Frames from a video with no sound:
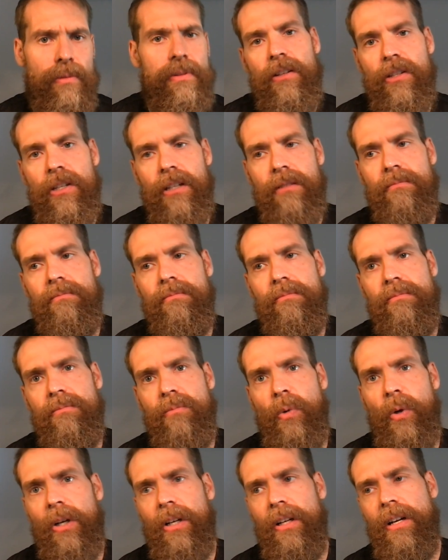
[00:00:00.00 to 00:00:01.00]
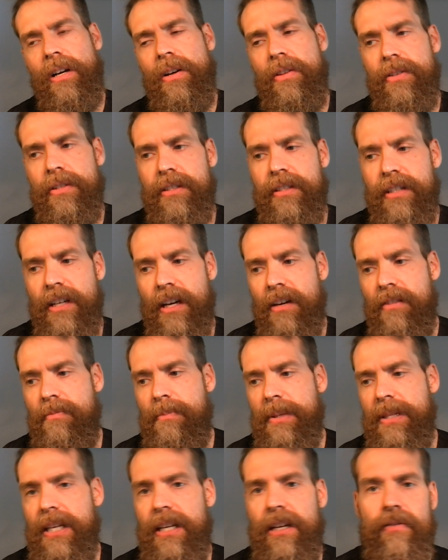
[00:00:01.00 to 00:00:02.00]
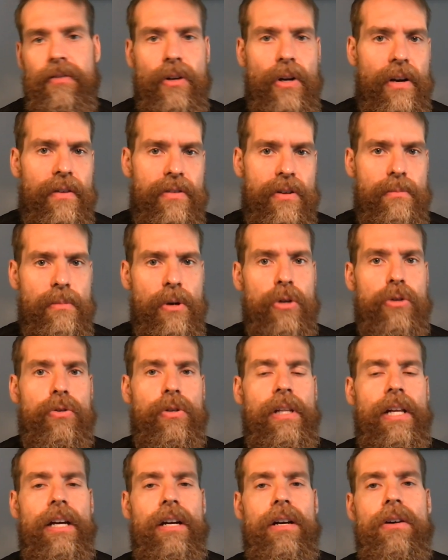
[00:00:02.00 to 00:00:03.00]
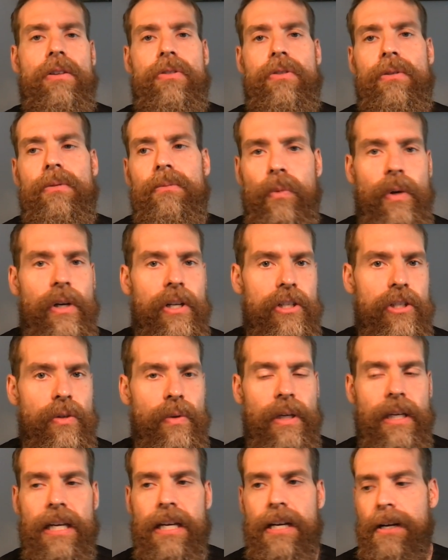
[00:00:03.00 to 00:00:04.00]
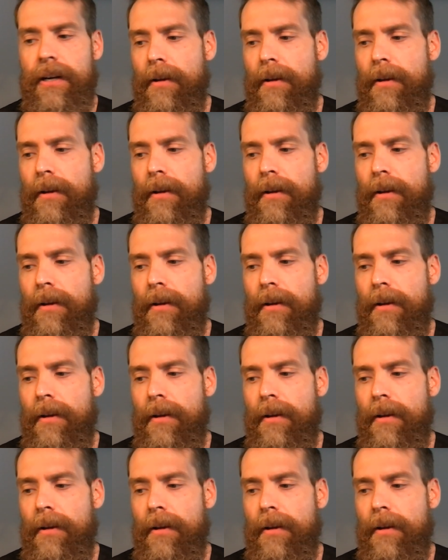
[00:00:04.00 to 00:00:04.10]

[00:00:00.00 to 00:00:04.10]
So you can work on all this stuff, but then if you don't have the emotional health, what are you doing?